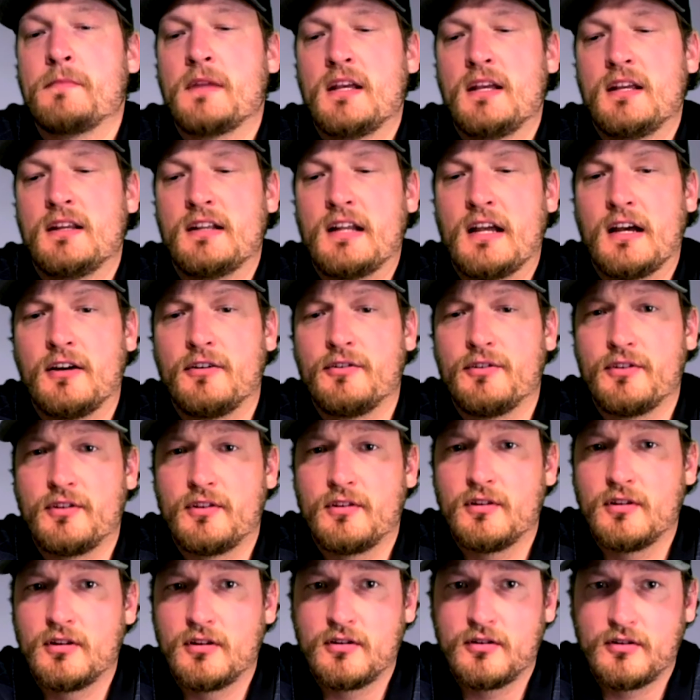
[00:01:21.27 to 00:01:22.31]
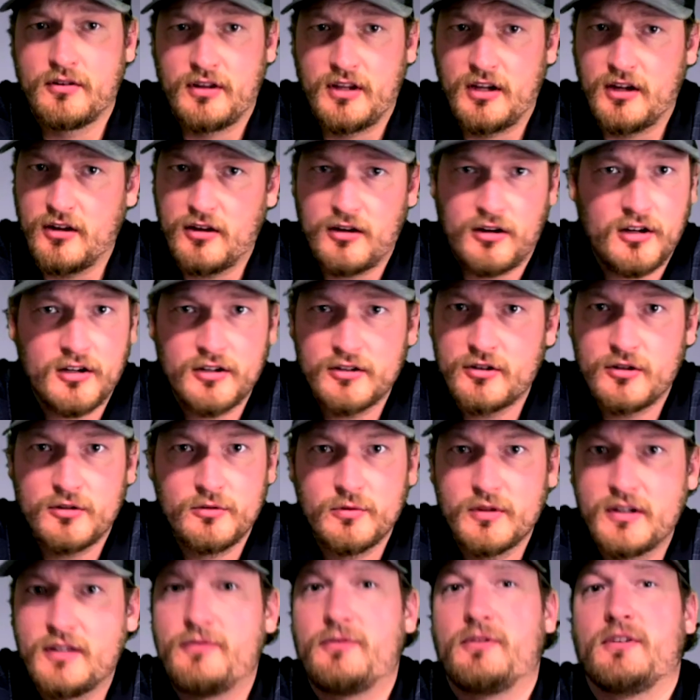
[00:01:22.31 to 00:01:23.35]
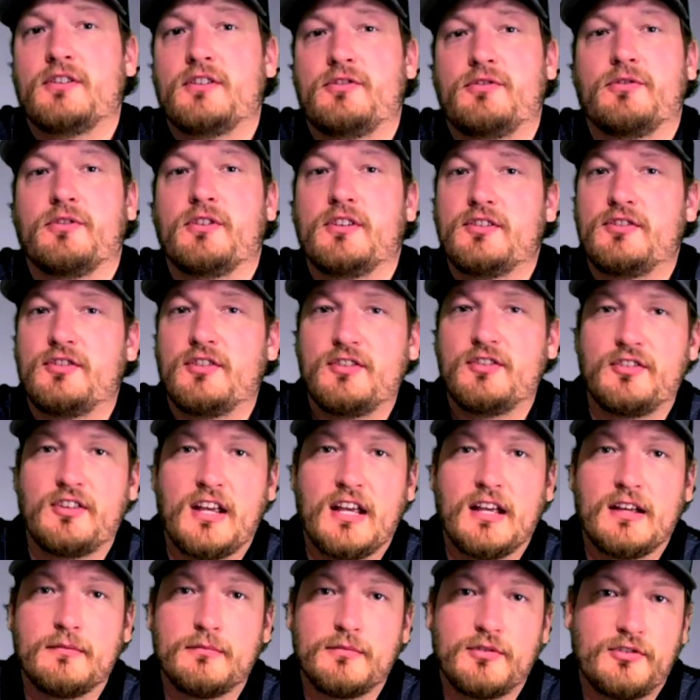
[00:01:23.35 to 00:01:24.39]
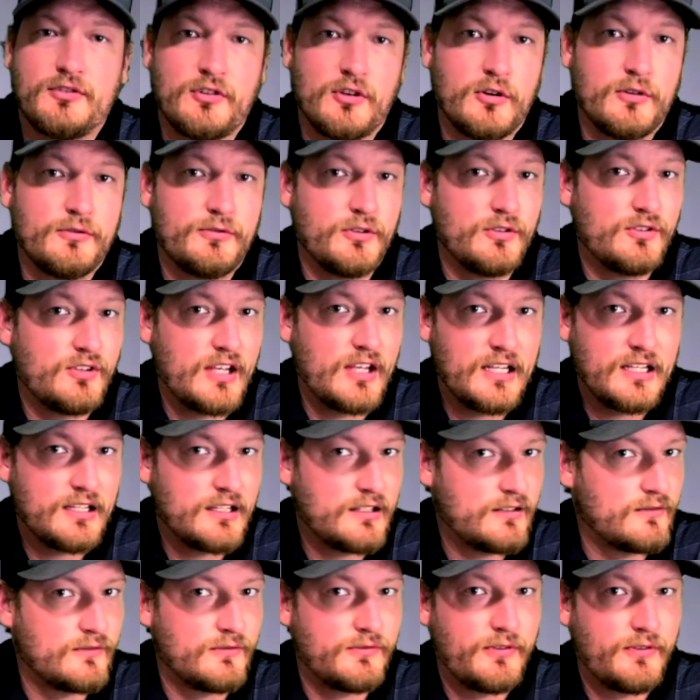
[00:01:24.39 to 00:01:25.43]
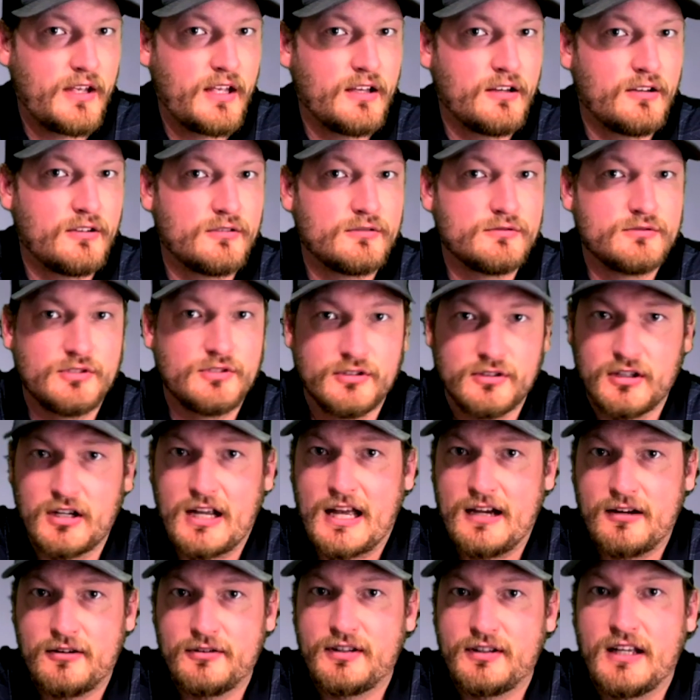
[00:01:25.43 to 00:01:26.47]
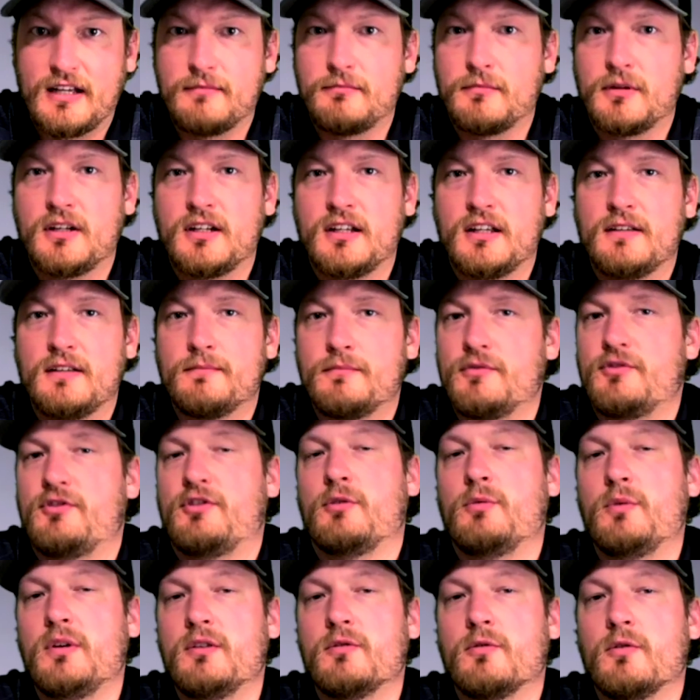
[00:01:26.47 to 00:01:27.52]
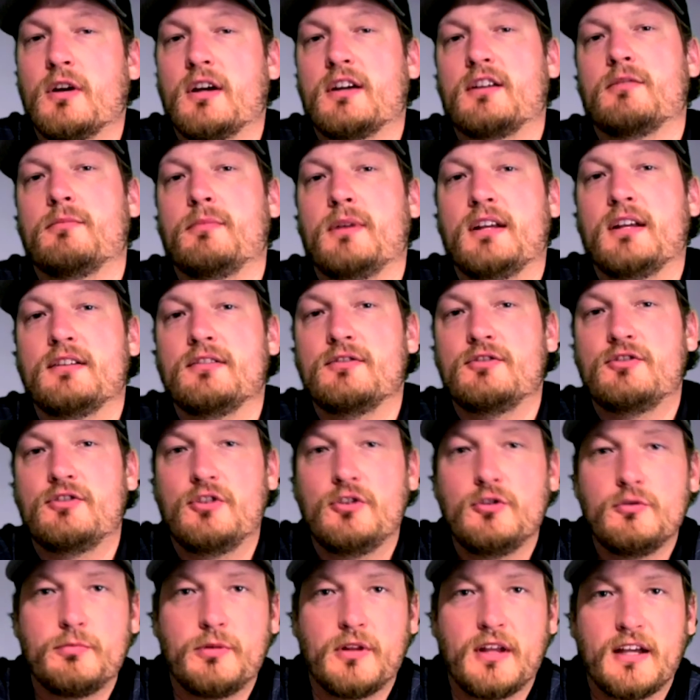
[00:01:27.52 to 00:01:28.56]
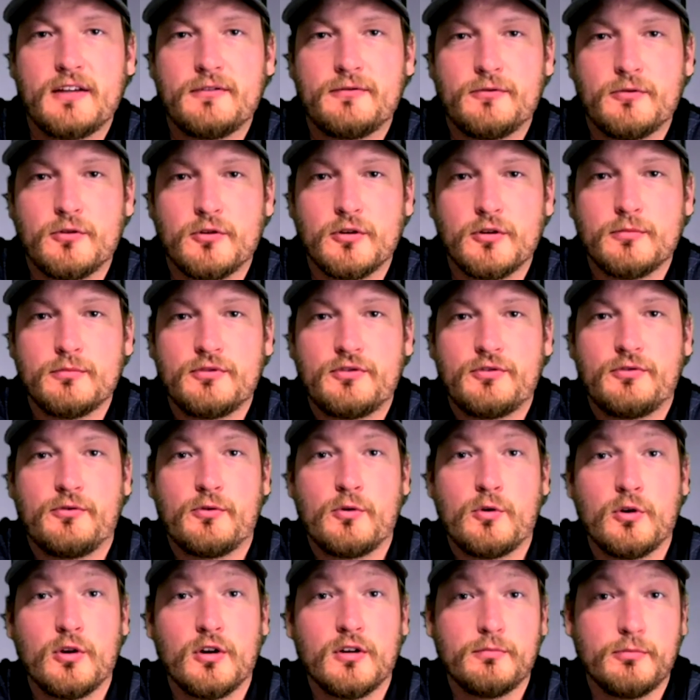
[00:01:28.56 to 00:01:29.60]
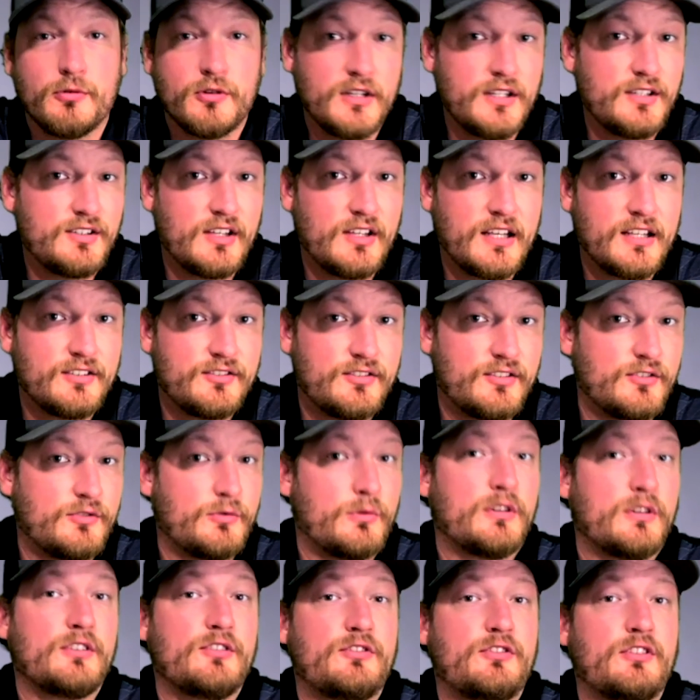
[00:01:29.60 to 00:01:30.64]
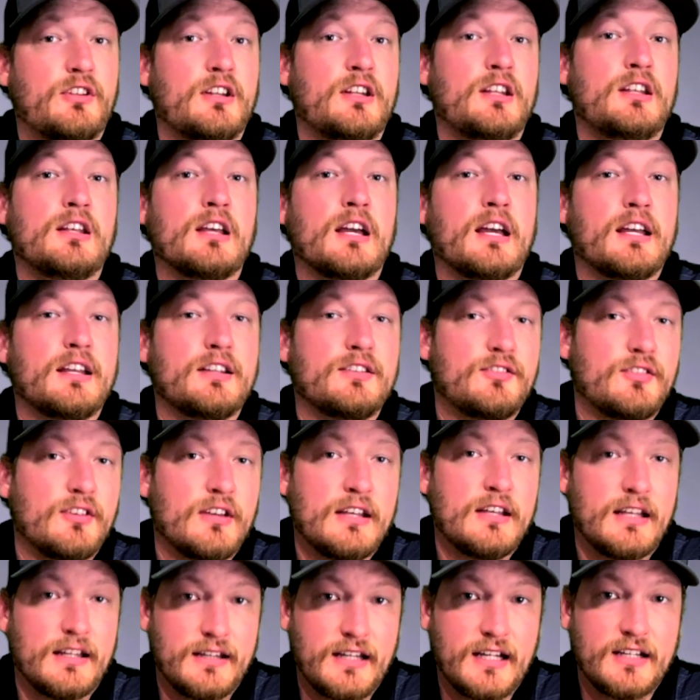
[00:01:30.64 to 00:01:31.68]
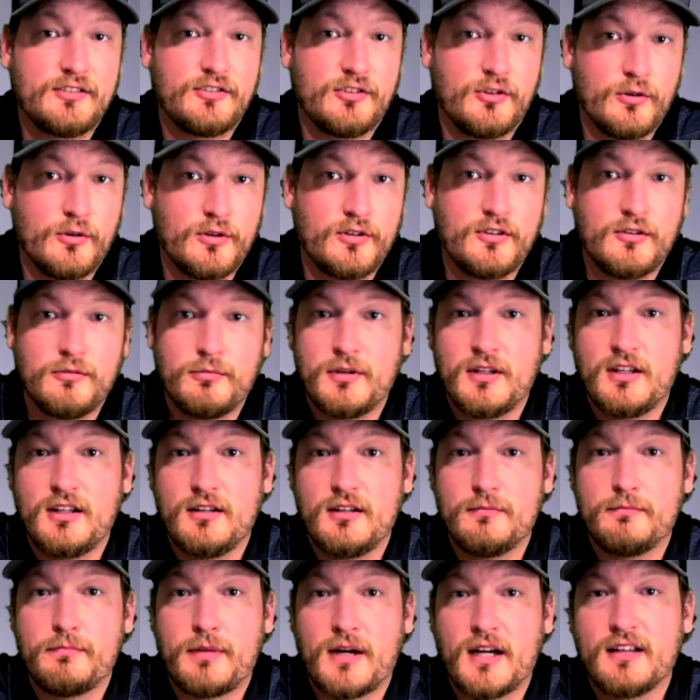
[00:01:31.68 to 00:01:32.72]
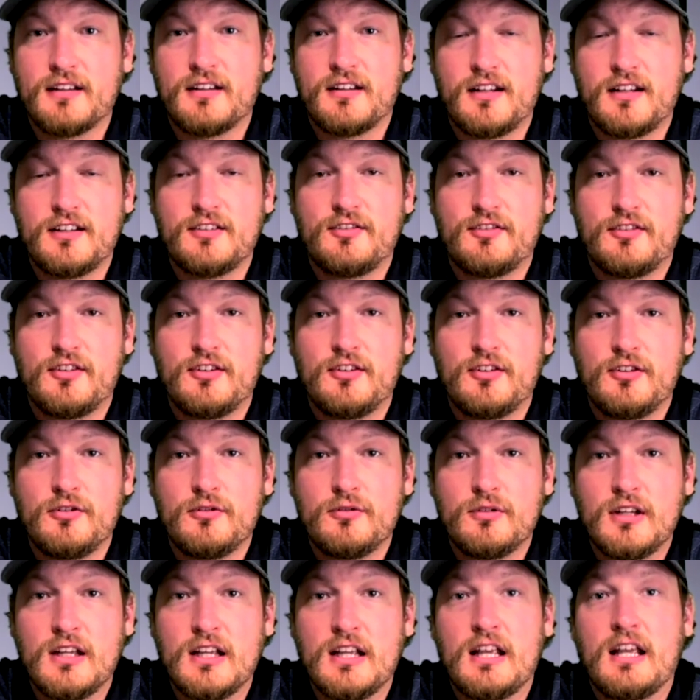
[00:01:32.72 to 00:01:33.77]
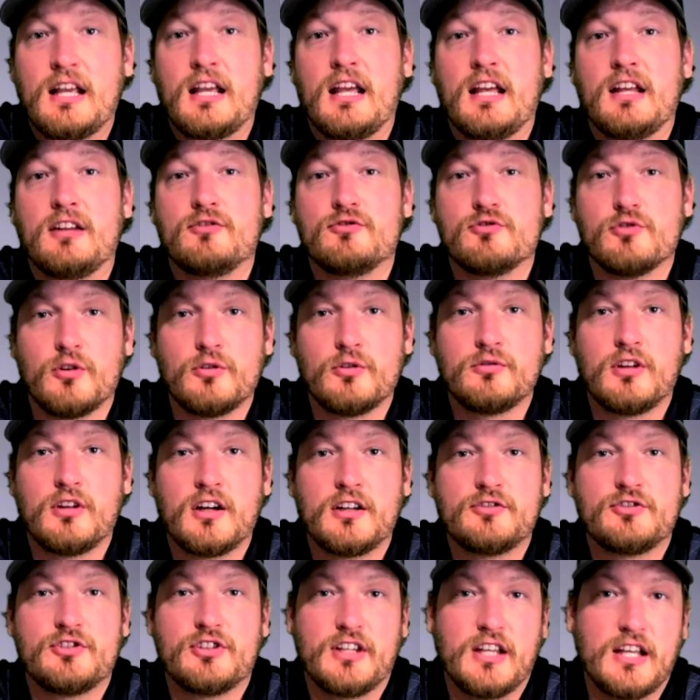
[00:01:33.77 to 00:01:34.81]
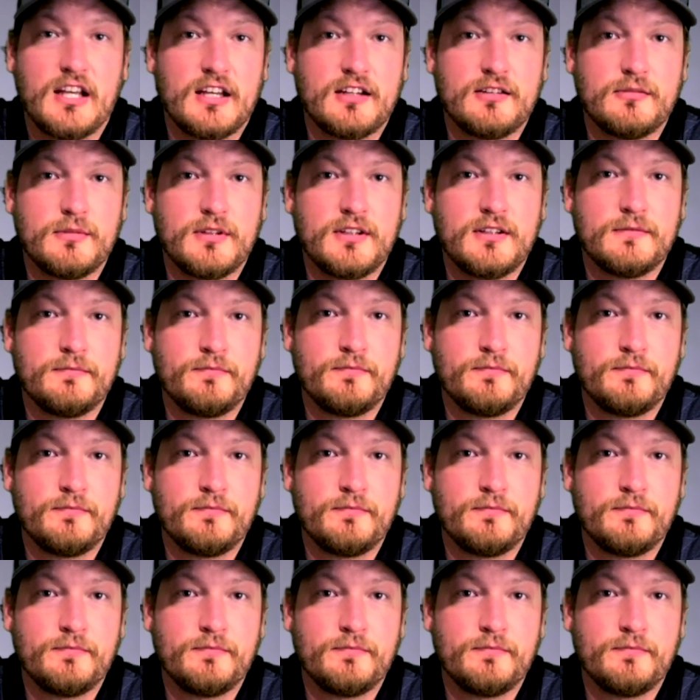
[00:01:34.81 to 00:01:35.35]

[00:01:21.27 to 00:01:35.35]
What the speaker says: Now, there are no refunds for this exam, so if you take it and fail, you're out that money. So we recommend two platforms for pre-tests as well as study guides, and that's going to be Pilot Institute and Drone Launch Academy.